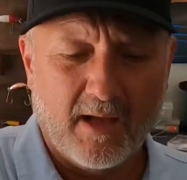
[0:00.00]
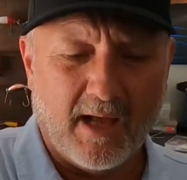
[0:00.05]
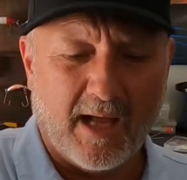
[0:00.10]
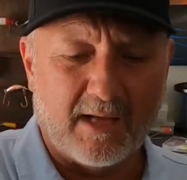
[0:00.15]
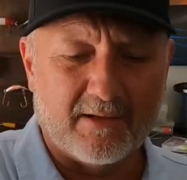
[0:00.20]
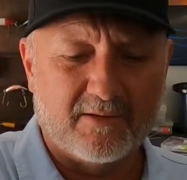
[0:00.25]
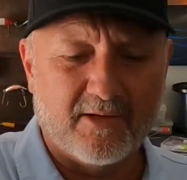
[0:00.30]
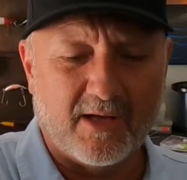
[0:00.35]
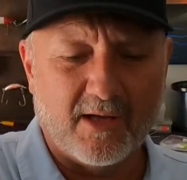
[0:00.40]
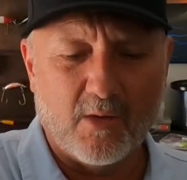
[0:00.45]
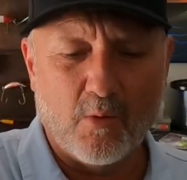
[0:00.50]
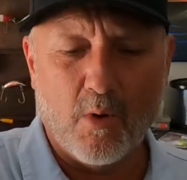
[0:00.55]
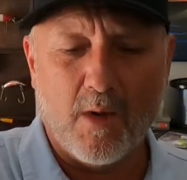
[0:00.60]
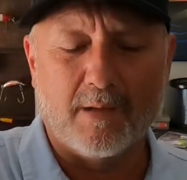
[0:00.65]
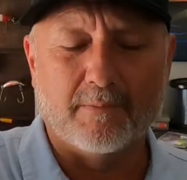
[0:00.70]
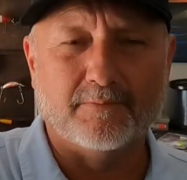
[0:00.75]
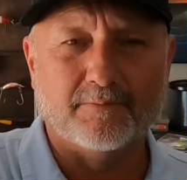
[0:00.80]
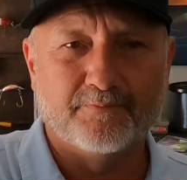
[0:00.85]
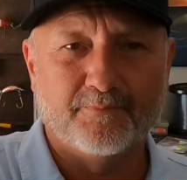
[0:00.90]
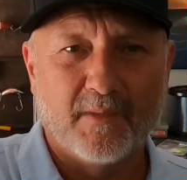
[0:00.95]
I'll tell you
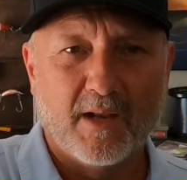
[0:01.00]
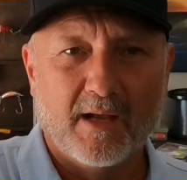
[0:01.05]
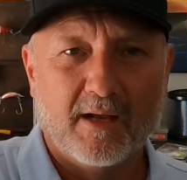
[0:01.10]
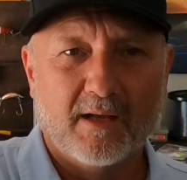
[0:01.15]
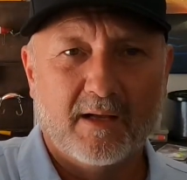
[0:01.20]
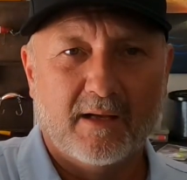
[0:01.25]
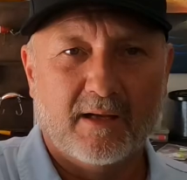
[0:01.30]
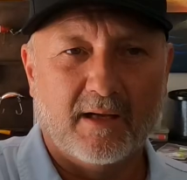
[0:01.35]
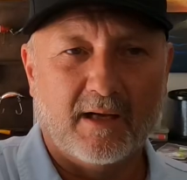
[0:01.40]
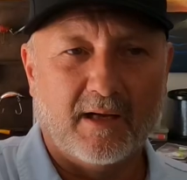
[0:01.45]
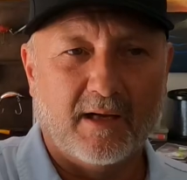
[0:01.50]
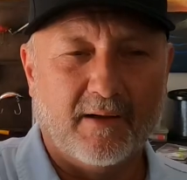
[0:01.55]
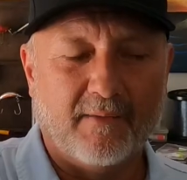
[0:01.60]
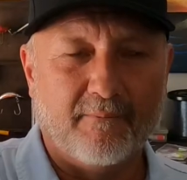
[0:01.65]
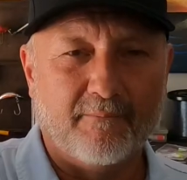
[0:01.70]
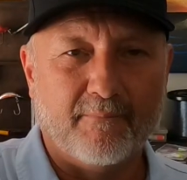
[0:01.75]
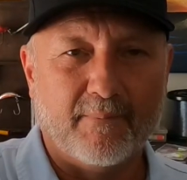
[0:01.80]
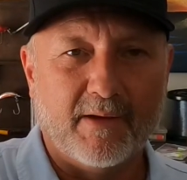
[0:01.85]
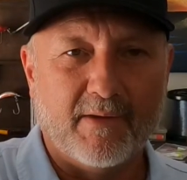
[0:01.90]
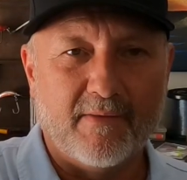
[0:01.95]
what,
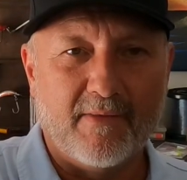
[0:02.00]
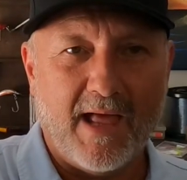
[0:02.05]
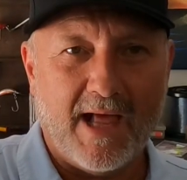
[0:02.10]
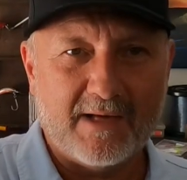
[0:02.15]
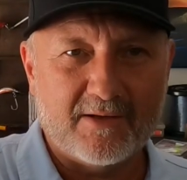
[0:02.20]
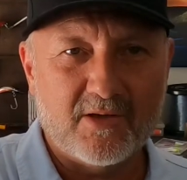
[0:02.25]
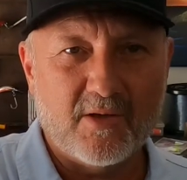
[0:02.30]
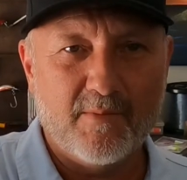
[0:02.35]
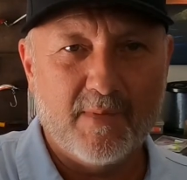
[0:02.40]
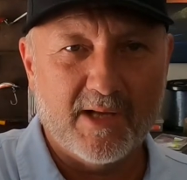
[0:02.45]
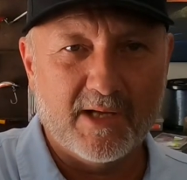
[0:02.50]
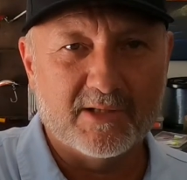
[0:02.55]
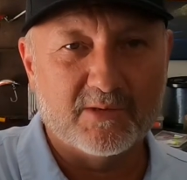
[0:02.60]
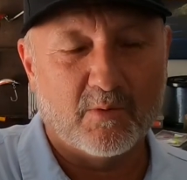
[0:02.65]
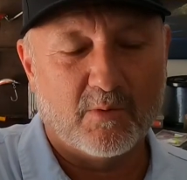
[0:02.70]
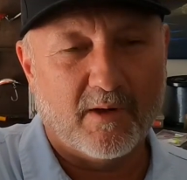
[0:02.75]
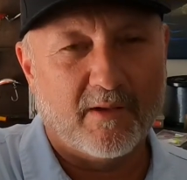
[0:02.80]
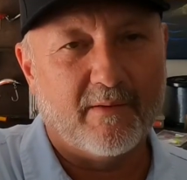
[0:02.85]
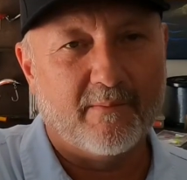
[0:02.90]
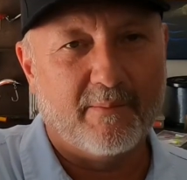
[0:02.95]
that to me is
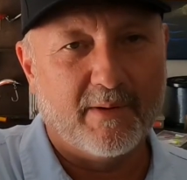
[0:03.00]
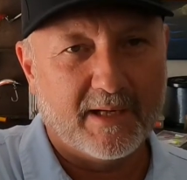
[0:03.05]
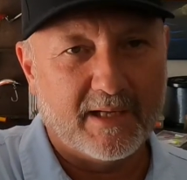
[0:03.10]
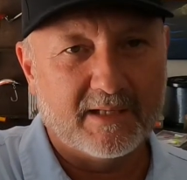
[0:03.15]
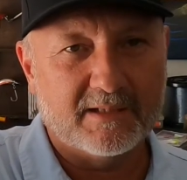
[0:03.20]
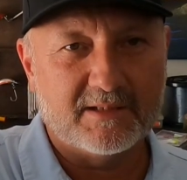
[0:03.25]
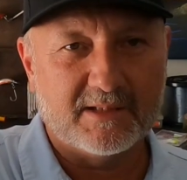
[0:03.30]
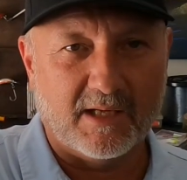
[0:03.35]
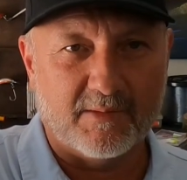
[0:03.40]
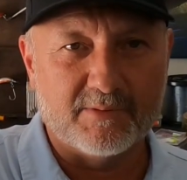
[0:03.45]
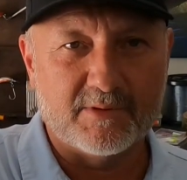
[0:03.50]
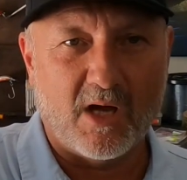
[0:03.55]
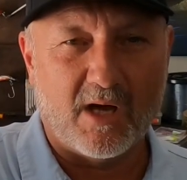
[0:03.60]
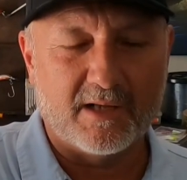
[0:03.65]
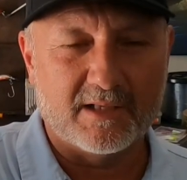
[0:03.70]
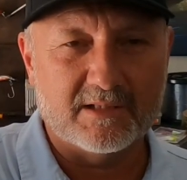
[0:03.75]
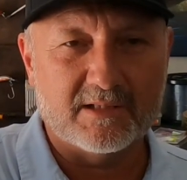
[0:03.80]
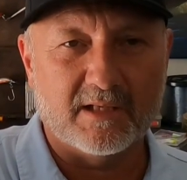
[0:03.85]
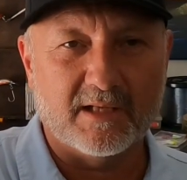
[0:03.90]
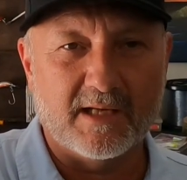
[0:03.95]
one of the biggest tips,
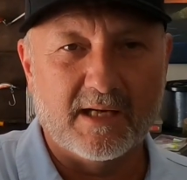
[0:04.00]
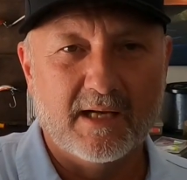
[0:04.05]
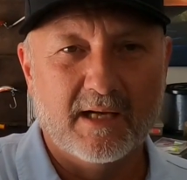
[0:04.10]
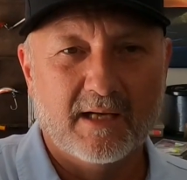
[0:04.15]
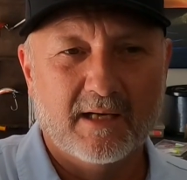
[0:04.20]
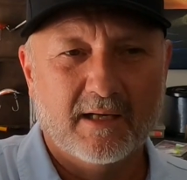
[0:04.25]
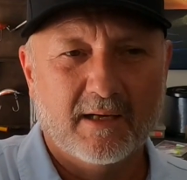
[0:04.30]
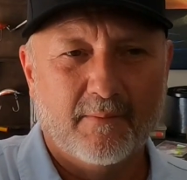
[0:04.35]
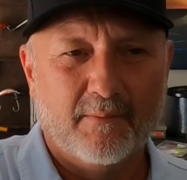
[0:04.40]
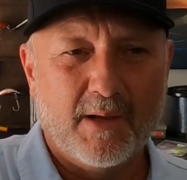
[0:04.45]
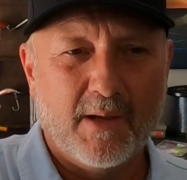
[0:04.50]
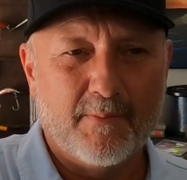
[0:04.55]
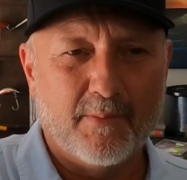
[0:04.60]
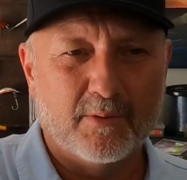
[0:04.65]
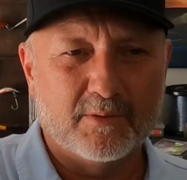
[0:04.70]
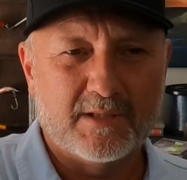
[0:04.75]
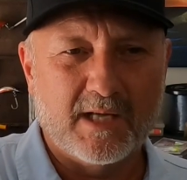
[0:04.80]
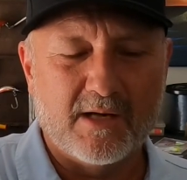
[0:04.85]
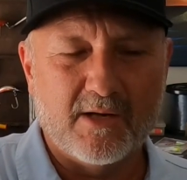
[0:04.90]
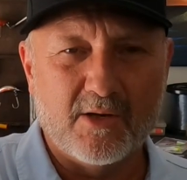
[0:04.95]
honestly.
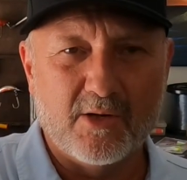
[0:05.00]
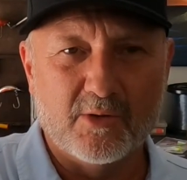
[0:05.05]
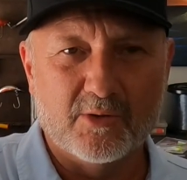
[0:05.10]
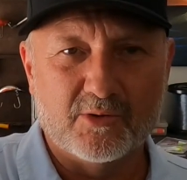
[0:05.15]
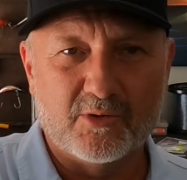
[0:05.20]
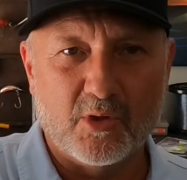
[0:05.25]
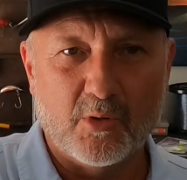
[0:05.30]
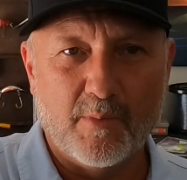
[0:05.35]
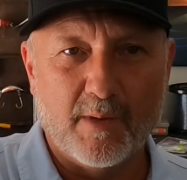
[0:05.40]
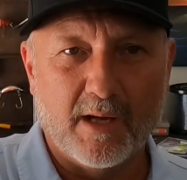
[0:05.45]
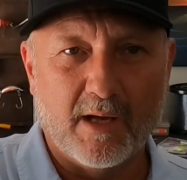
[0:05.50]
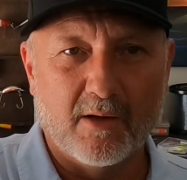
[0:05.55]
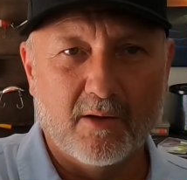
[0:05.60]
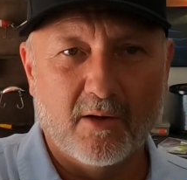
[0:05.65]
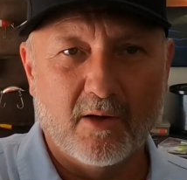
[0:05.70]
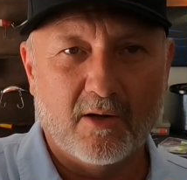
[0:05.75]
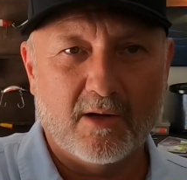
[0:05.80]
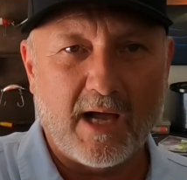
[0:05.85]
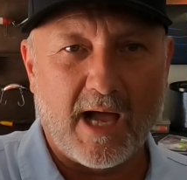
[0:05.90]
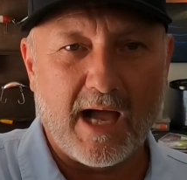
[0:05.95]
People tend to use too big a
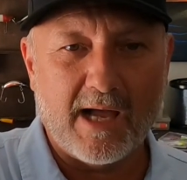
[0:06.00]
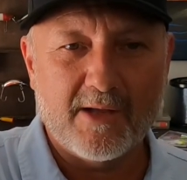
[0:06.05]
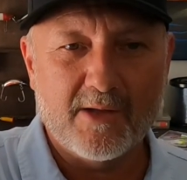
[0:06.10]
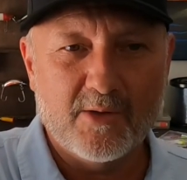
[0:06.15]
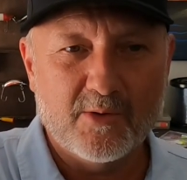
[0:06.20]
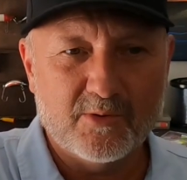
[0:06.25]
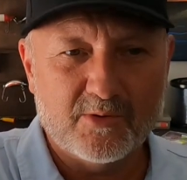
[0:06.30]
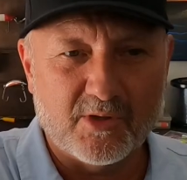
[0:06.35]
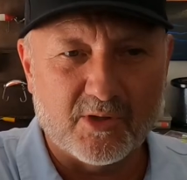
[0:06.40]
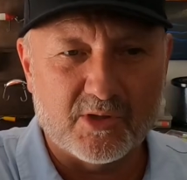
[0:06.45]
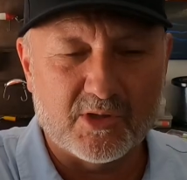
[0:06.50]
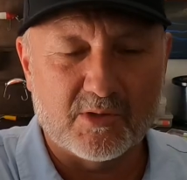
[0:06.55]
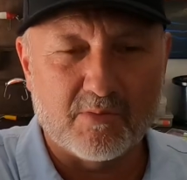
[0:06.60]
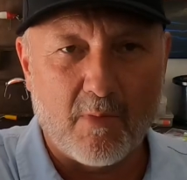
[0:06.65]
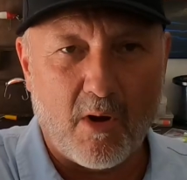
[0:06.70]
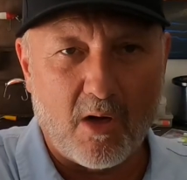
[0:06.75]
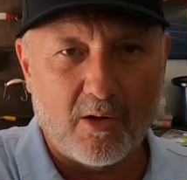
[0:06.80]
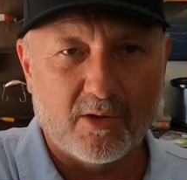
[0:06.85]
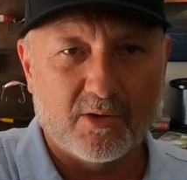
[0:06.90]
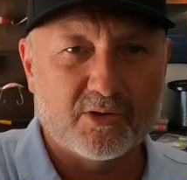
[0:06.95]
hook. I use the
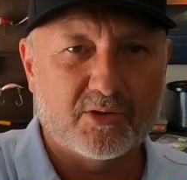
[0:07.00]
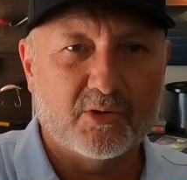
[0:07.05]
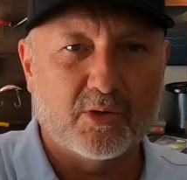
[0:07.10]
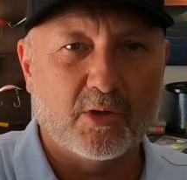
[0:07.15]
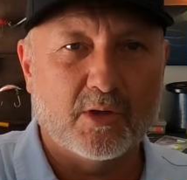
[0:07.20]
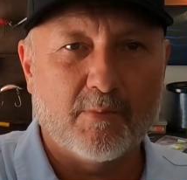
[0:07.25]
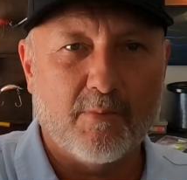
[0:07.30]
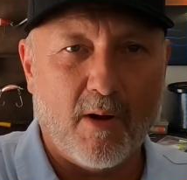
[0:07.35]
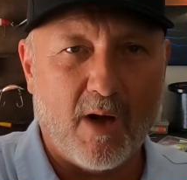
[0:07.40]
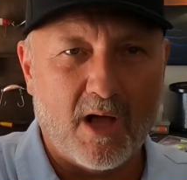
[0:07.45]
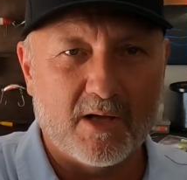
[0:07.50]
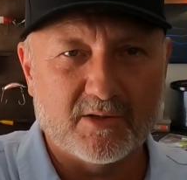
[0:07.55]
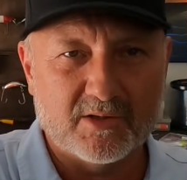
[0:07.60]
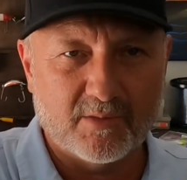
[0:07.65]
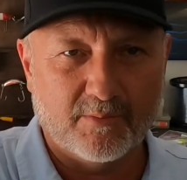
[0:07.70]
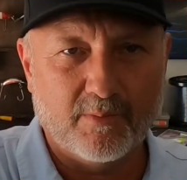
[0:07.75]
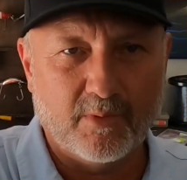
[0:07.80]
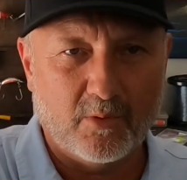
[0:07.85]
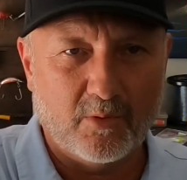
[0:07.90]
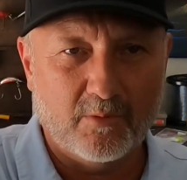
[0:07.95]
smallest hook
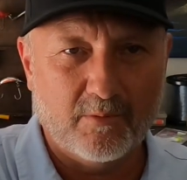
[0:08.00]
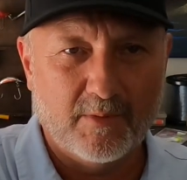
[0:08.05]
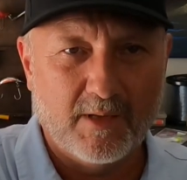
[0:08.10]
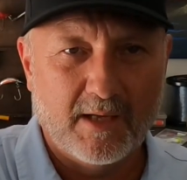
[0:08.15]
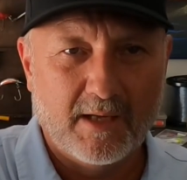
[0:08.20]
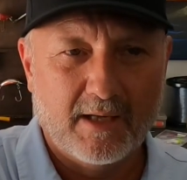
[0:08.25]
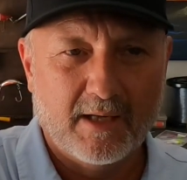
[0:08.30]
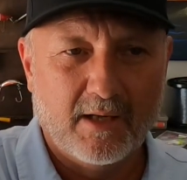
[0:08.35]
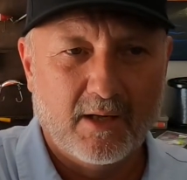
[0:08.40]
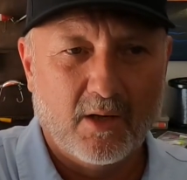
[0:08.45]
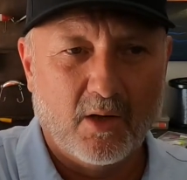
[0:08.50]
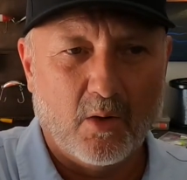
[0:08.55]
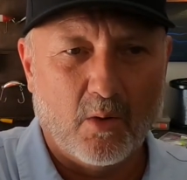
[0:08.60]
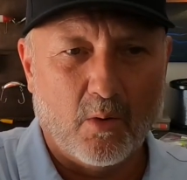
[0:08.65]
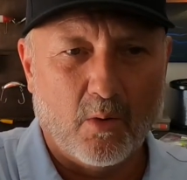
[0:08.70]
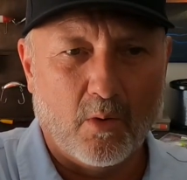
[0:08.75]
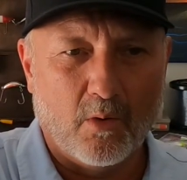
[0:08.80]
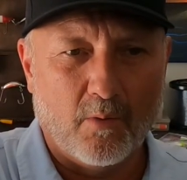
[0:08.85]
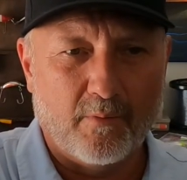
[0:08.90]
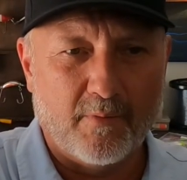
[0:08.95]
possible
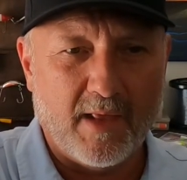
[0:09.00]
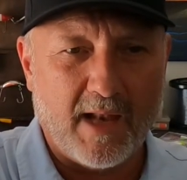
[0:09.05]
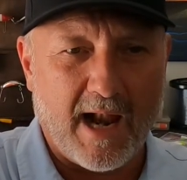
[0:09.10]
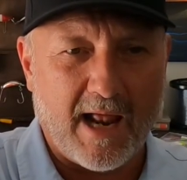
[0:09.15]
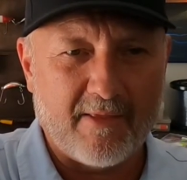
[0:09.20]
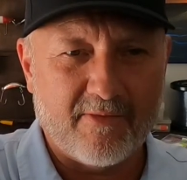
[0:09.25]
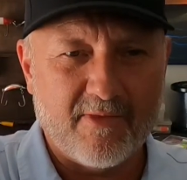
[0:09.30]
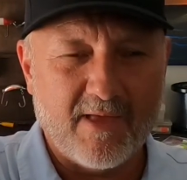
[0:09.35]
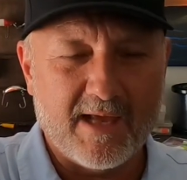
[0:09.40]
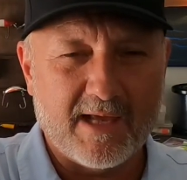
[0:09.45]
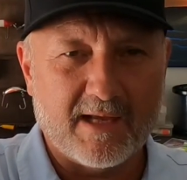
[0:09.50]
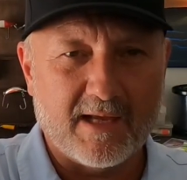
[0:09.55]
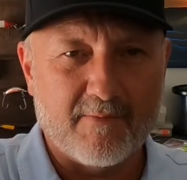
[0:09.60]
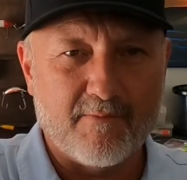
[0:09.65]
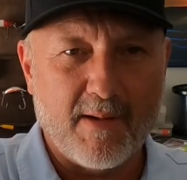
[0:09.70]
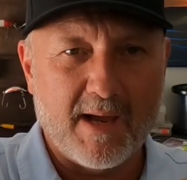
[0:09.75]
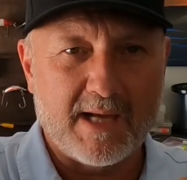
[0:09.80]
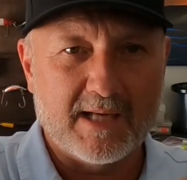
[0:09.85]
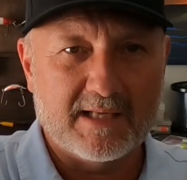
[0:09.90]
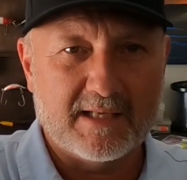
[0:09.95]
that I think
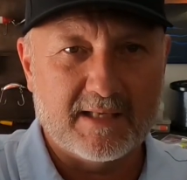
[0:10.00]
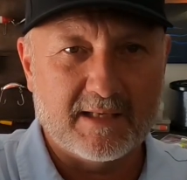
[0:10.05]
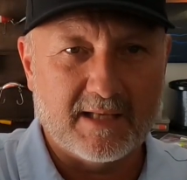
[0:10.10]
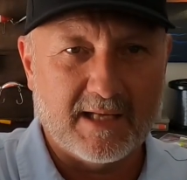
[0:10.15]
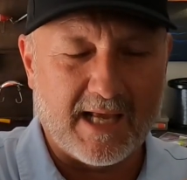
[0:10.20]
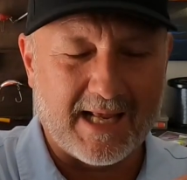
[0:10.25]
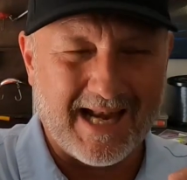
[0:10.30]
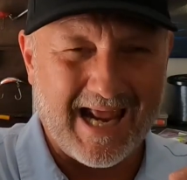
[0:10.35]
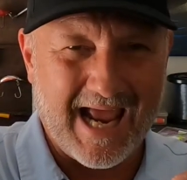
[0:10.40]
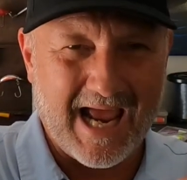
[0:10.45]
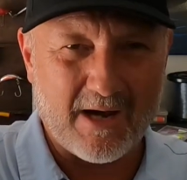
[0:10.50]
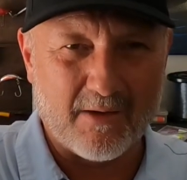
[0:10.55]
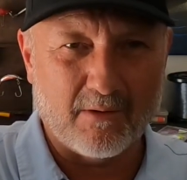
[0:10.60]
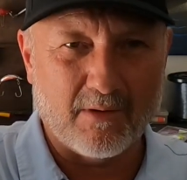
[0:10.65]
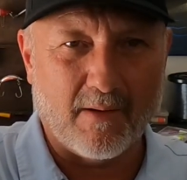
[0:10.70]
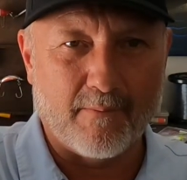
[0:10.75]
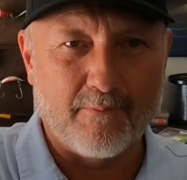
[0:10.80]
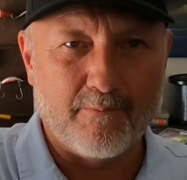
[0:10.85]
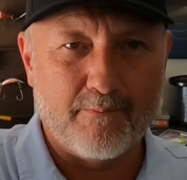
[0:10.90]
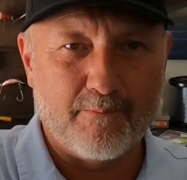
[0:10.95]
can
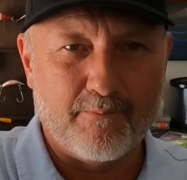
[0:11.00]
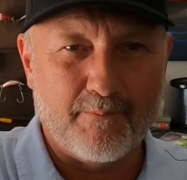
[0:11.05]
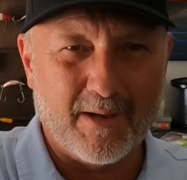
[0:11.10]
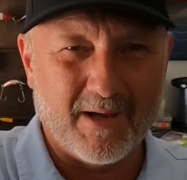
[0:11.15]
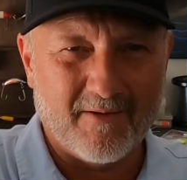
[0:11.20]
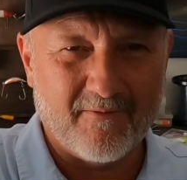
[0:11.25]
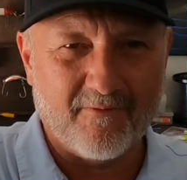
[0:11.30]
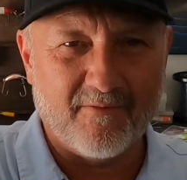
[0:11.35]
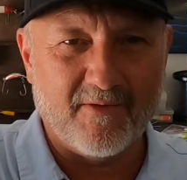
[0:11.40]
handle a big